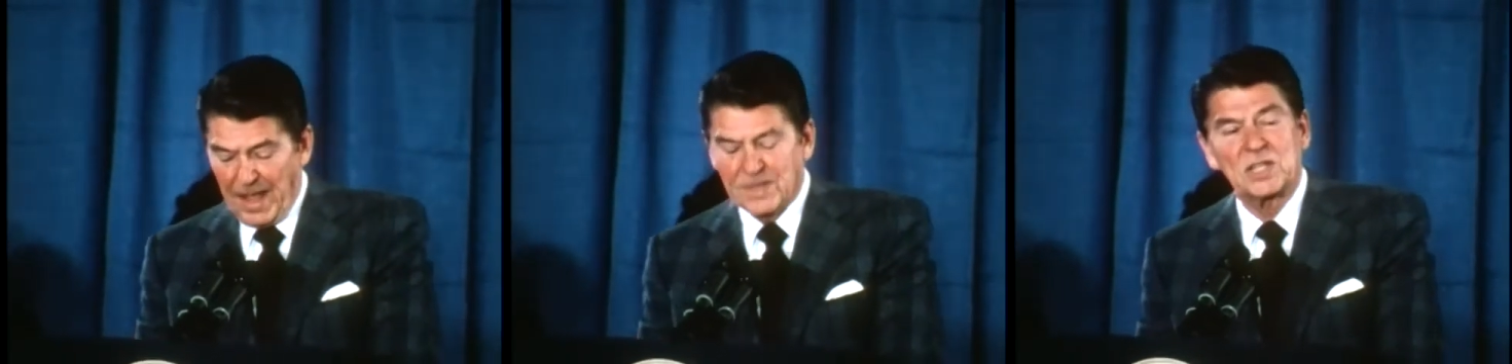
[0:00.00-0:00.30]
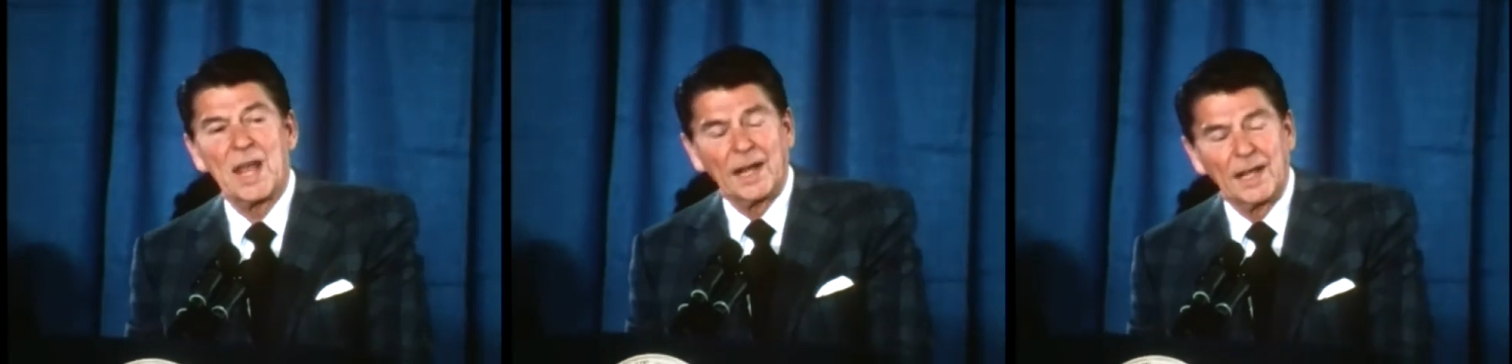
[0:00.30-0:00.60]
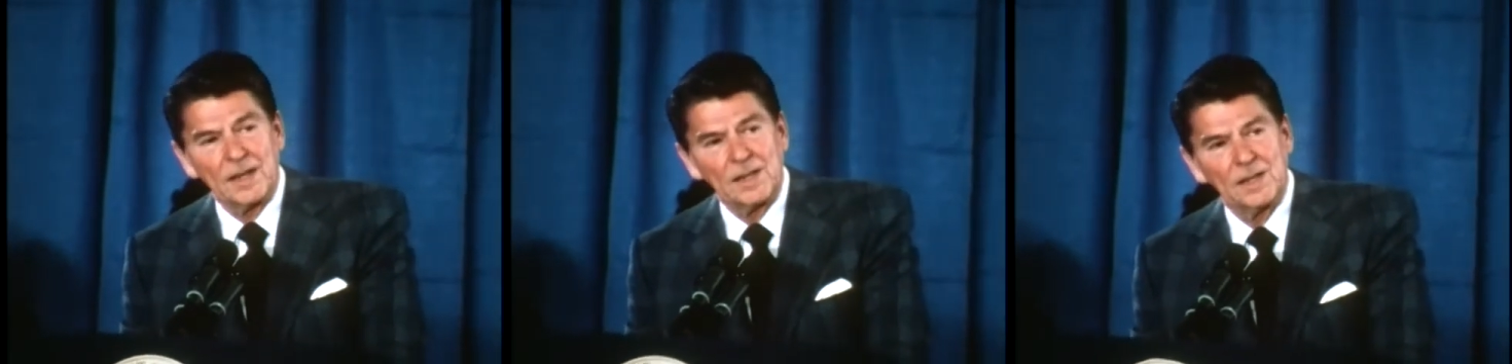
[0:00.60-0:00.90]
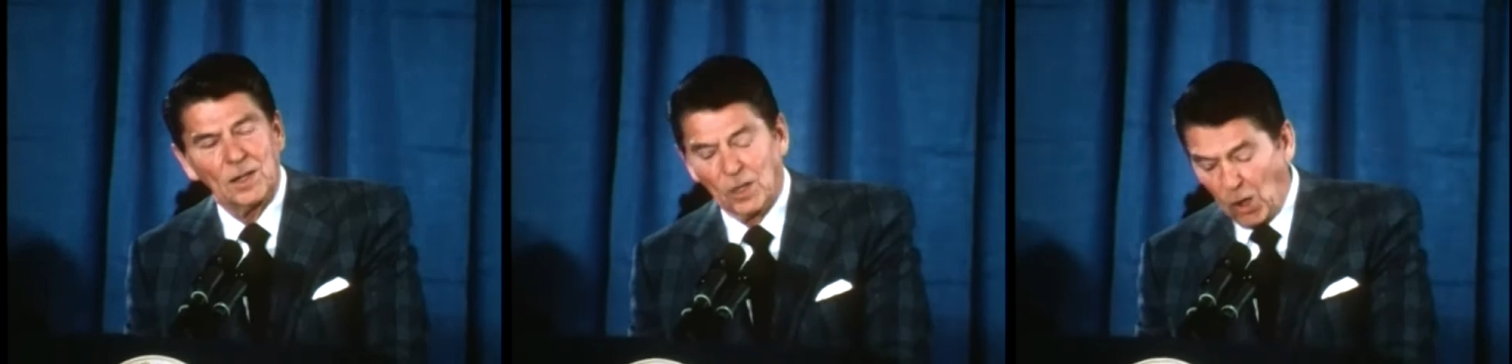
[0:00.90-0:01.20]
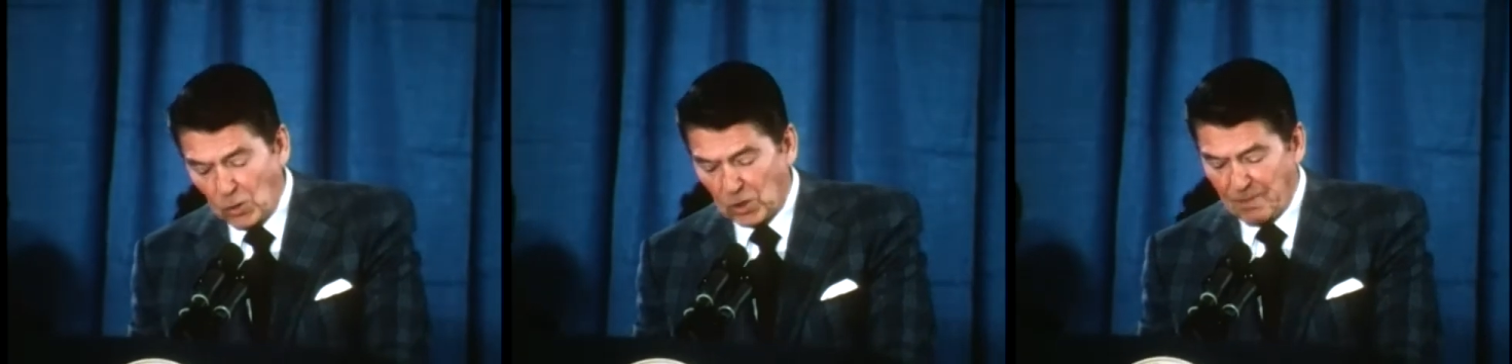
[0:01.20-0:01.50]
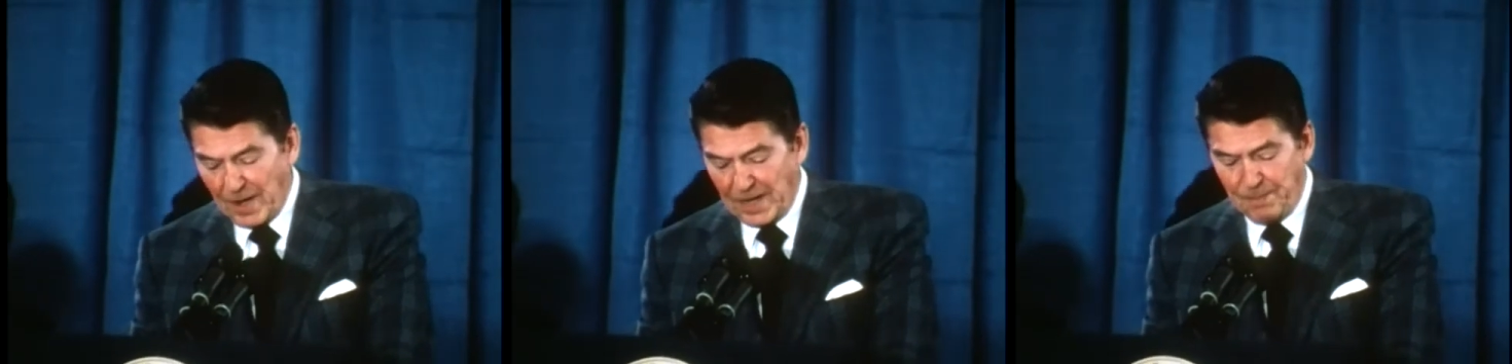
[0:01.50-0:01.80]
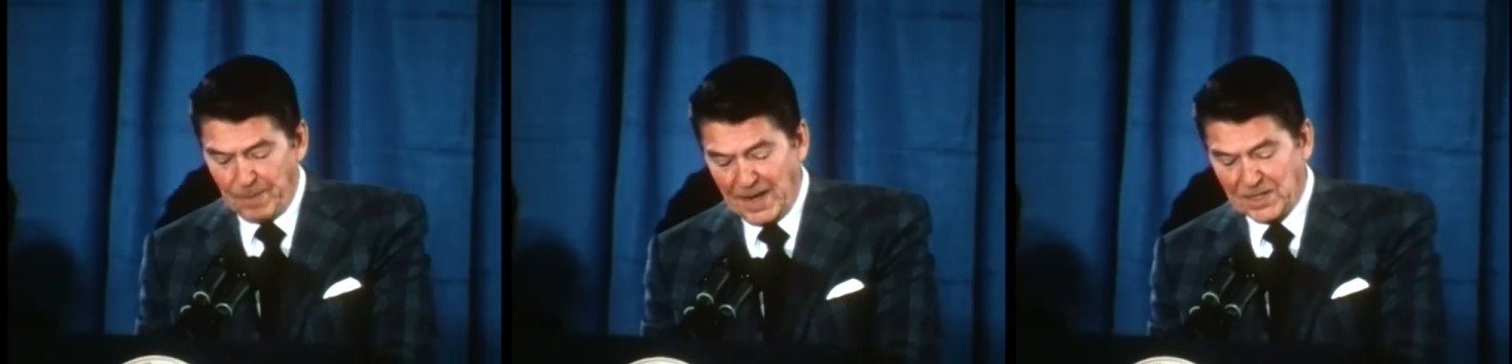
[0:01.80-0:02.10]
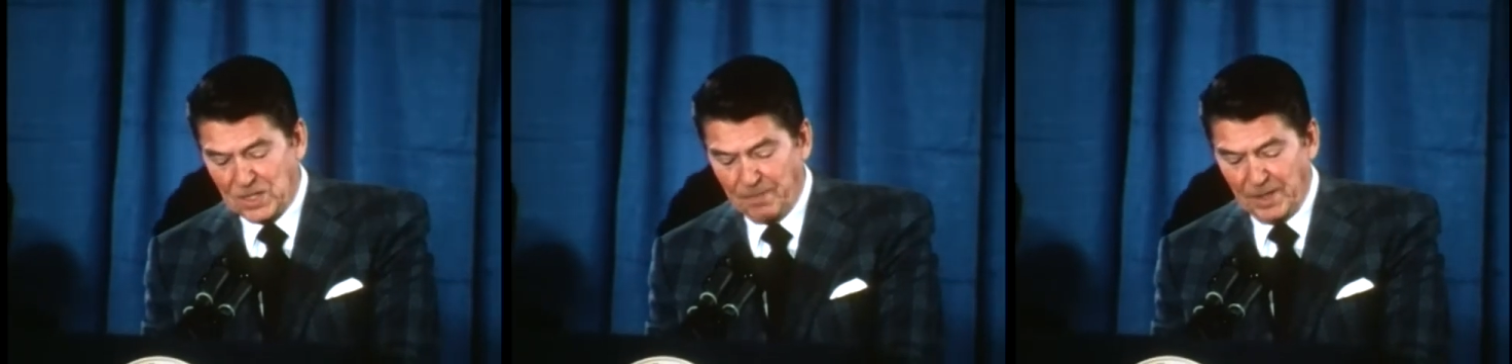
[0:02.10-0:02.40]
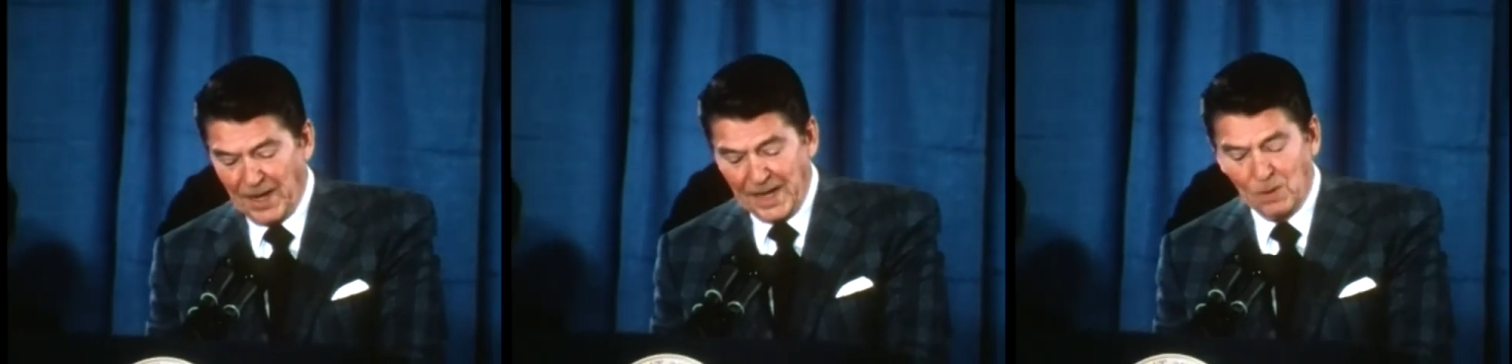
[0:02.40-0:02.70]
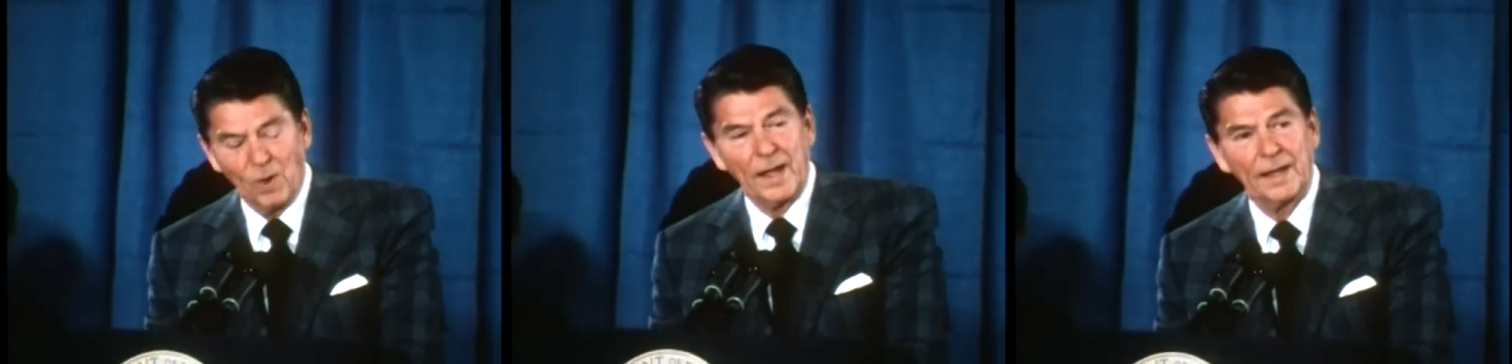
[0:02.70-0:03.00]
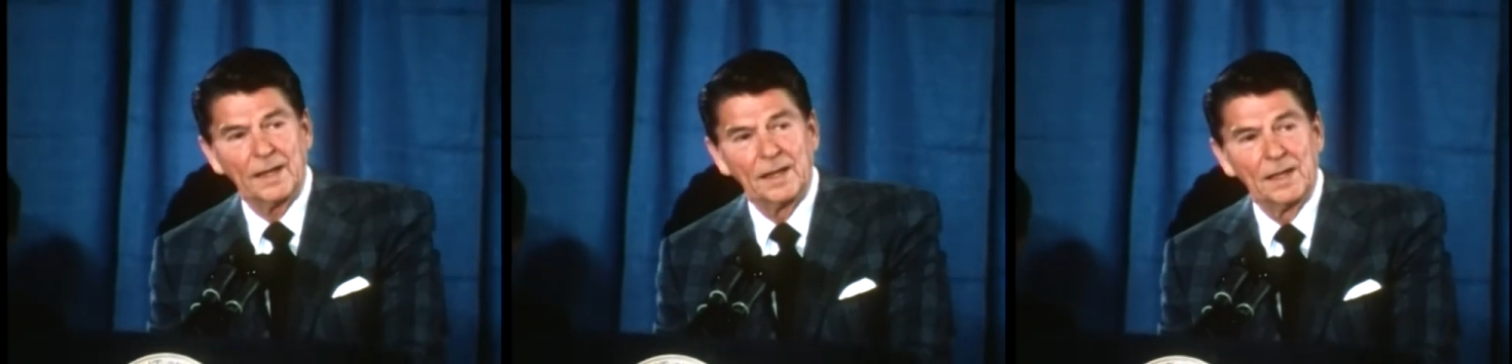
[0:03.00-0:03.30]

And second, local money pays the bill anyway.